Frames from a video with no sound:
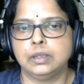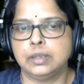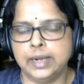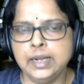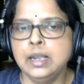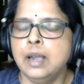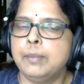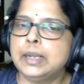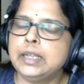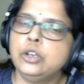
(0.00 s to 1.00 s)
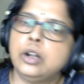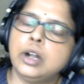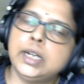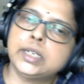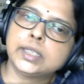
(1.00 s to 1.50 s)
right? But then you're
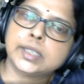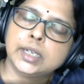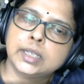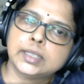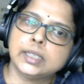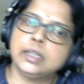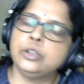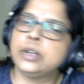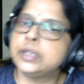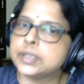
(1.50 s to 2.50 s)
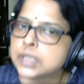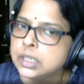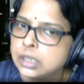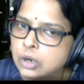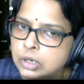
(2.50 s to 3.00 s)
not interested in the signal, you're interested
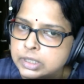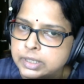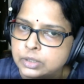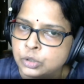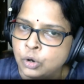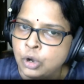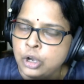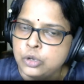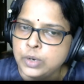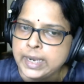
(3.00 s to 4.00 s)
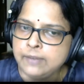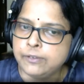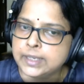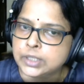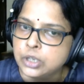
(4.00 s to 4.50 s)
in the conjugate. So you can
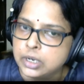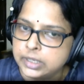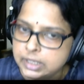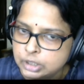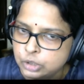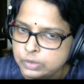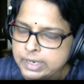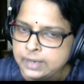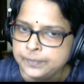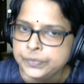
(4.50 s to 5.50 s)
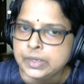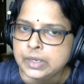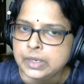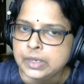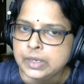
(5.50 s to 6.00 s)
fix your detuning,
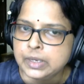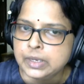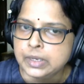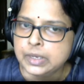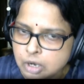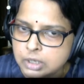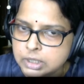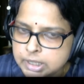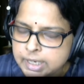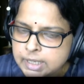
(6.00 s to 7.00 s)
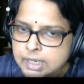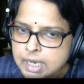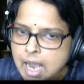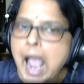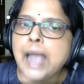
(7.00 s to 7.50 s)
generate the conjugate,
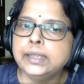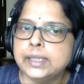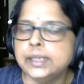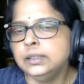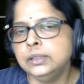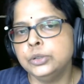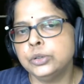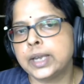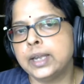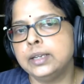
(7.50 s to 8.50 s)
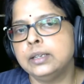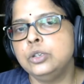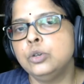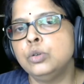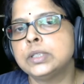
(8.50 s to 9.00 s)
and then you can
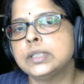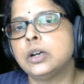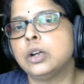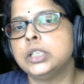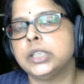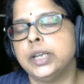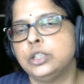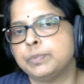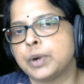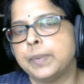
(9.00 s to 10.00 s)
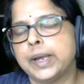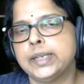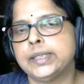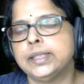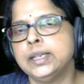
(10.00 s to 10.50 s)
use the conjugate to
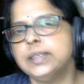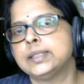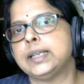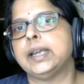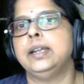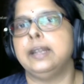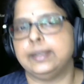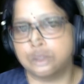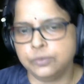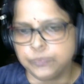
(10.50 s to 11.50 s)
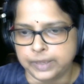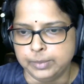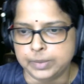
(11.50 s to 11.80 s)
propagate in the second length of fiber.